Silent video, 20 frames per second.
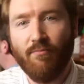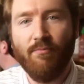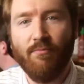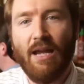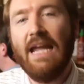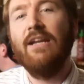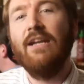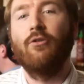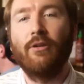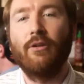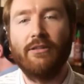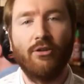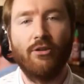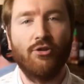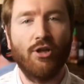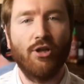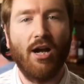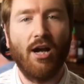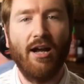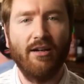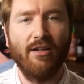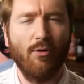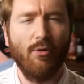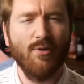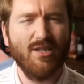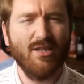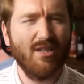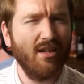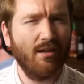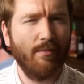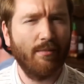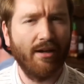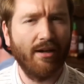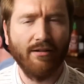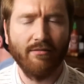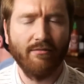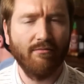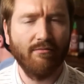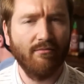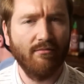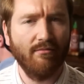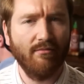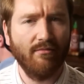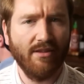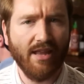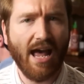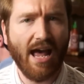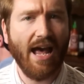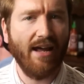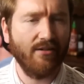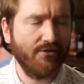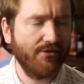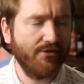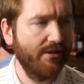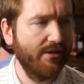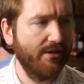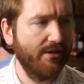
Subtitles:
anchoring the shot. Always think about that.